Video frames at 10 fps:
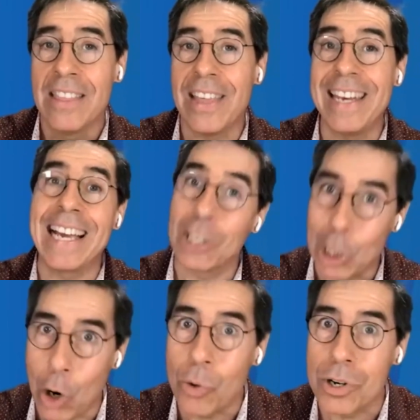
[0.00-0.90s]
Then you get to
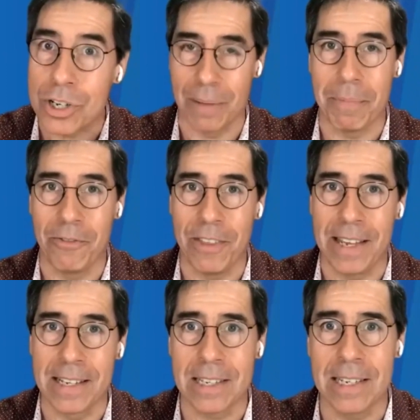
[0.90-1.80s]
the ownership of
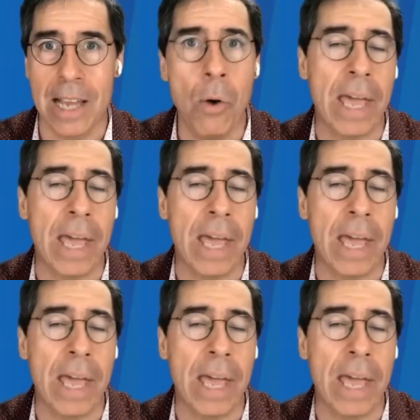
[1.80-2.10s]
things, and you say,